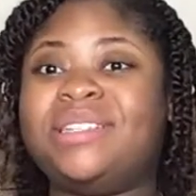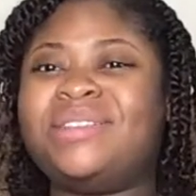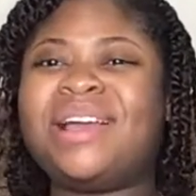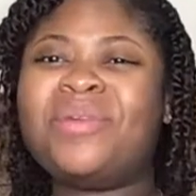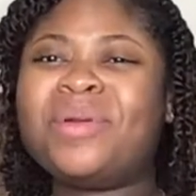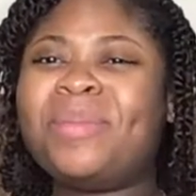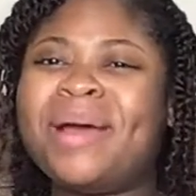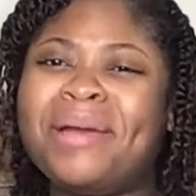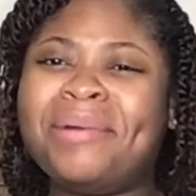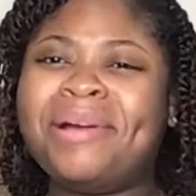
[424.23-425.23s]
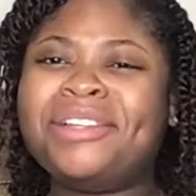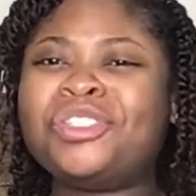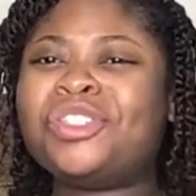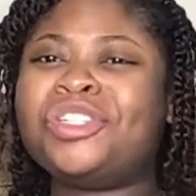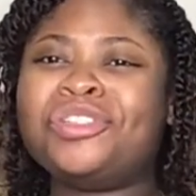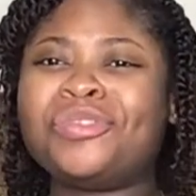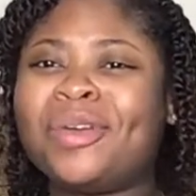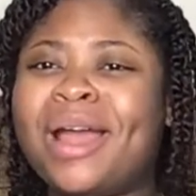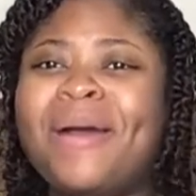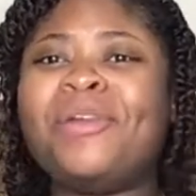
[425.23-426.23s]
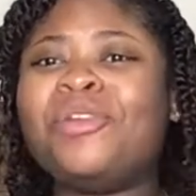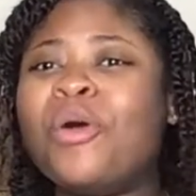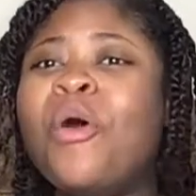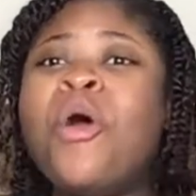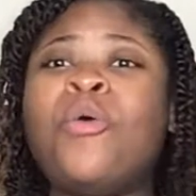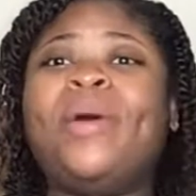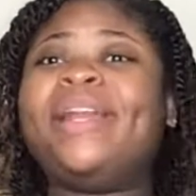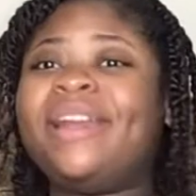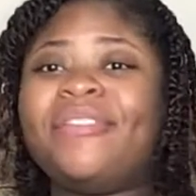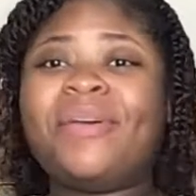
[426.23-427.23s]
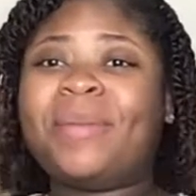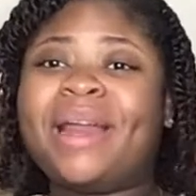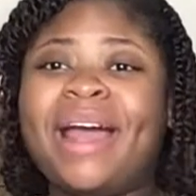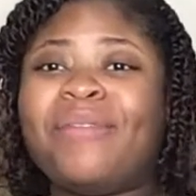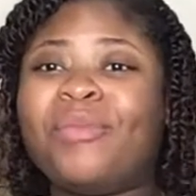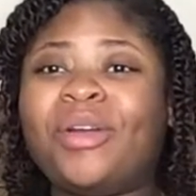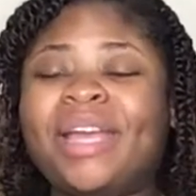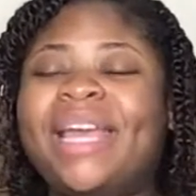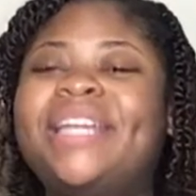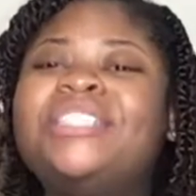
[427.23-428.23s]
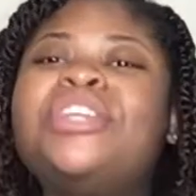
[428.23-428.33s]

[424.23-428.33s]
I was like, I don't want to buy one just to use for now. I don't know when and if I'm going to have more kids.